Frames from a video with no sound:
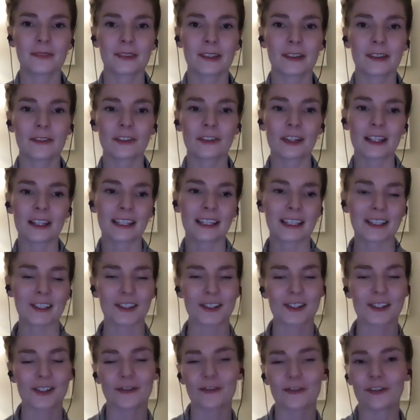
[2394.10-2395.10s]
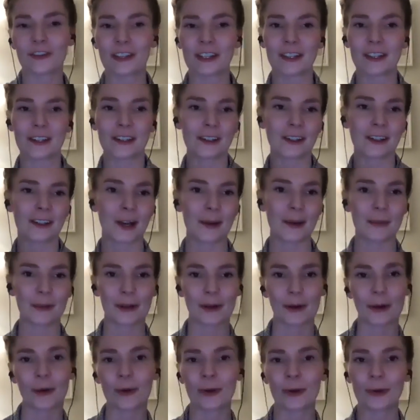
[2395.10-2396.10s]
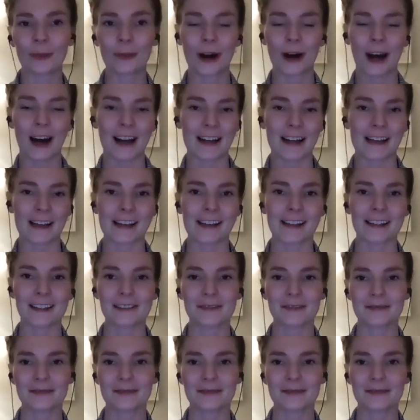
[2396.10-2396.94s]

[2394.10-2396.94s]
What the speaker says: feeling it just fill up your whole body.